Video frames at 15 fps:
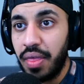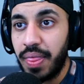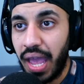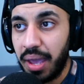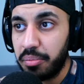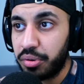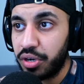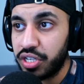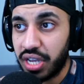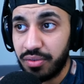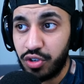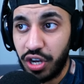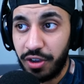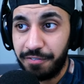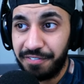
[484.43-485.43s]
The Empress
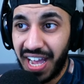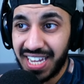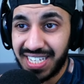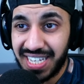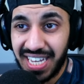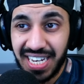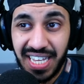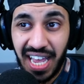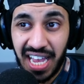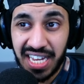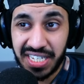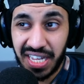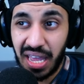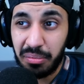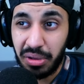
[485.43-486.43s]
gives you a fast
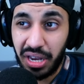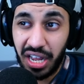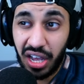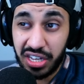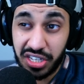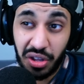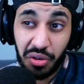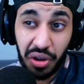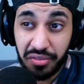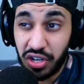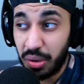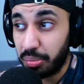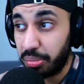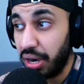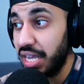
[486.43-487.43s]
ADS time, and it still gives
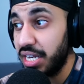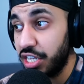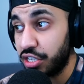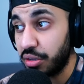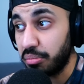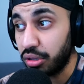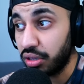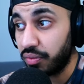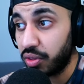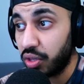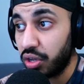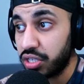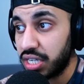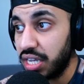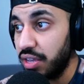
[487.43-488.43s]
you a pretty decent bullet
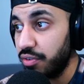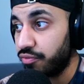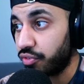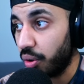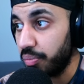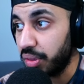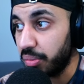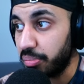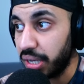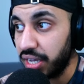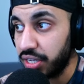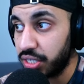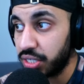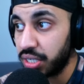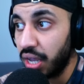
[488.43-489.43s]
velocity from the
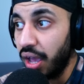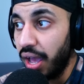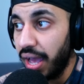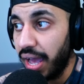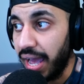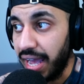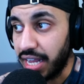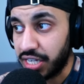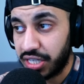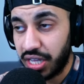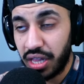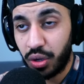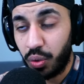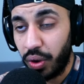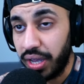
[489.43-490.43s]
base. It's
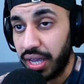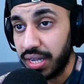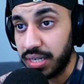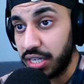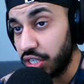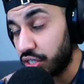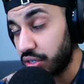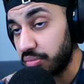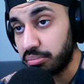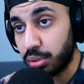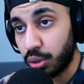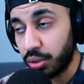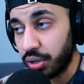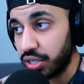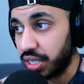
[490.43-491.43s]
still quite a decent
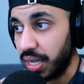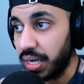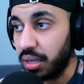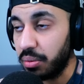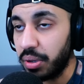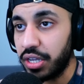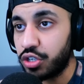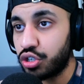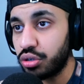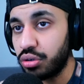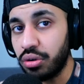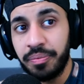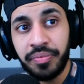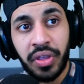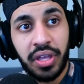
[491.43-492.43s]
bonus anyway,
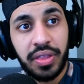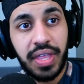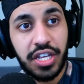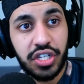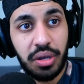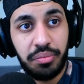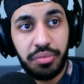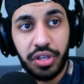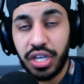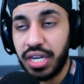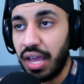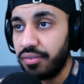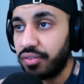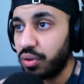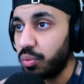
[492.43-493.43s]
so that's something you
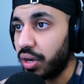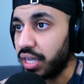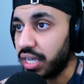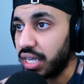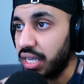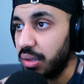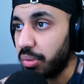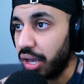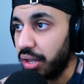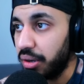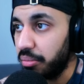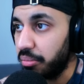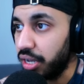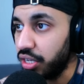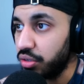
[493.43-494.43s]
definitely want to keep
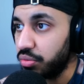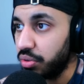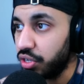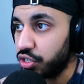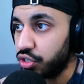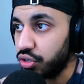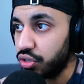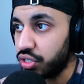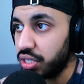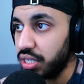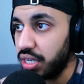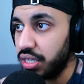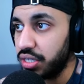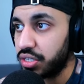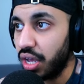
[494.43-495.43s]
in mind when you're choosing
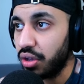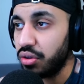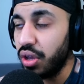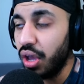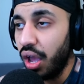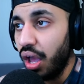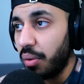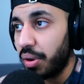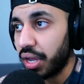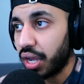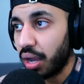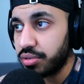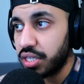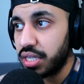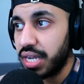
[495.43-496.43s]
these. Now, when it
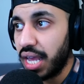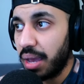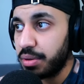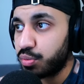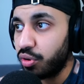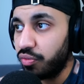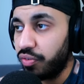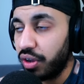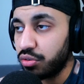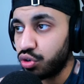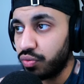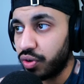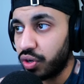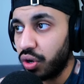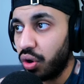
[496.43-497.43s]
comes to the damage profiles
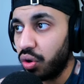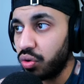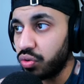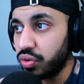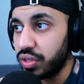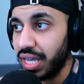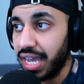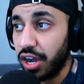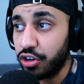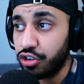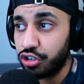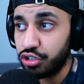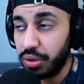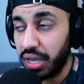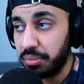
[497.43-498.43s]
overall, the
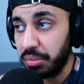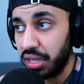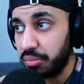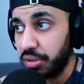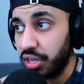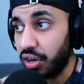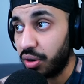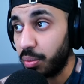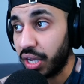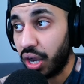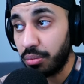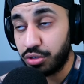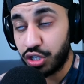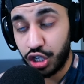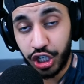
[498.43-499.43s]
820mm, when it
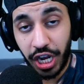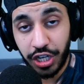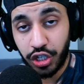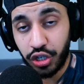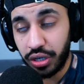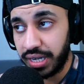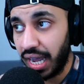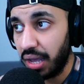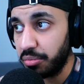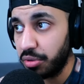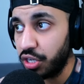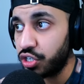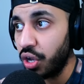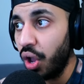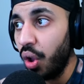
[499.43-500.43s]
comes to chest shot
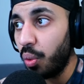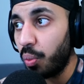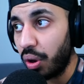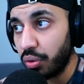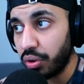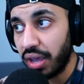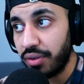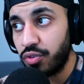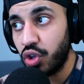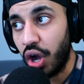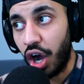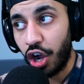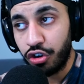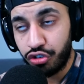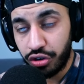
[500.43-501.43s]
damage, will give you
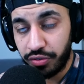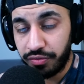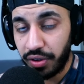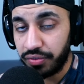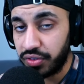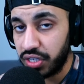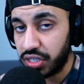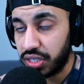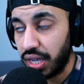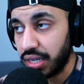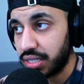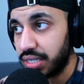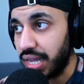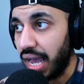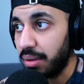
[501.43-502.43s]

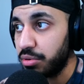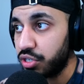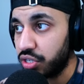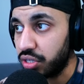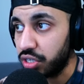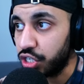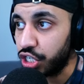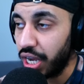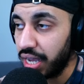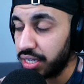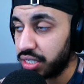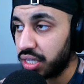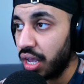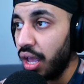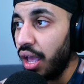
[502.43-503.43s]
156 damage to the
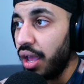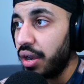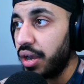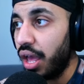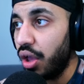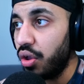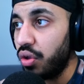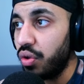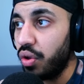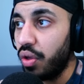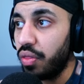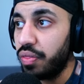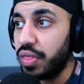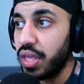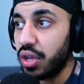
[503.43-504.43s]
chest. Now,
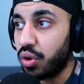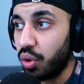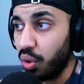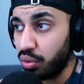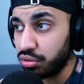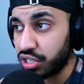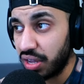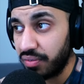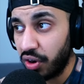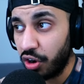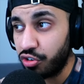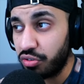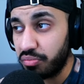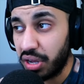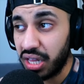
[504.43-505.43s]
the Cole
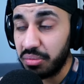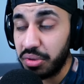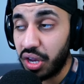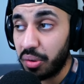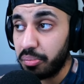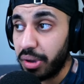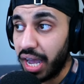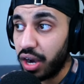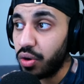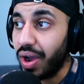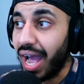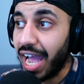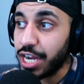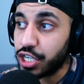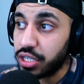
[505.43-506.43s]
700mm barrel
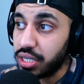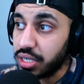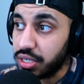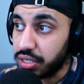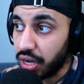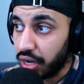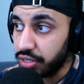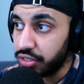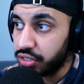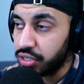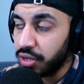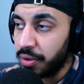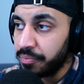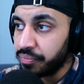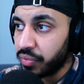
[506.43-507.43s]
actually
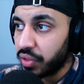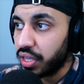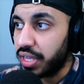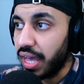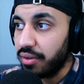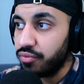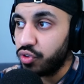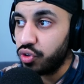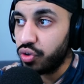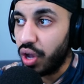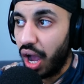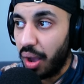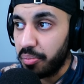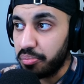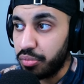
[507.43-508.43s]
does give you
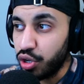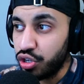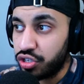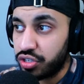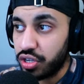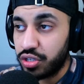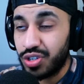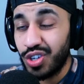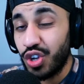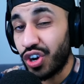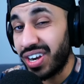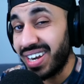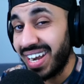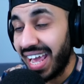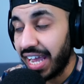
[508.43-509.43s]
a boost to your
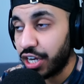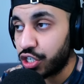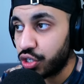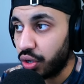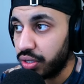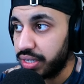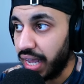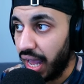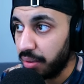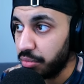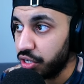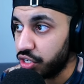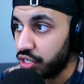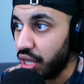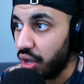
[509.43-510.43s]
neck shot
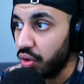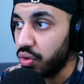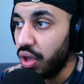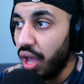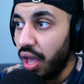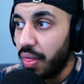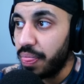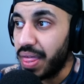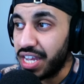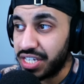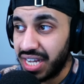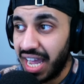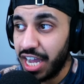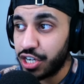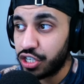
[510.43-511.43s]
damage. Now,
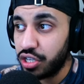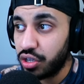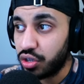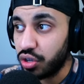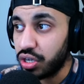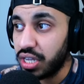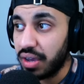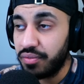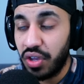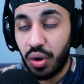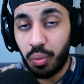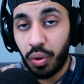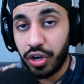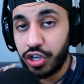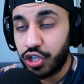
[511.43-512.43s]
this actually could give you a
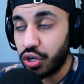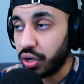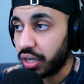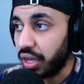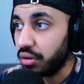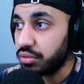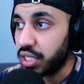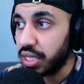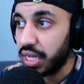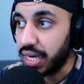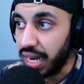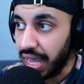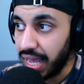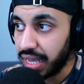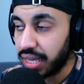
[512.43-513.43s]
one-shot kill to the
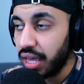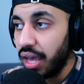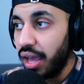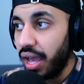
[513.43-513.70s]
neck.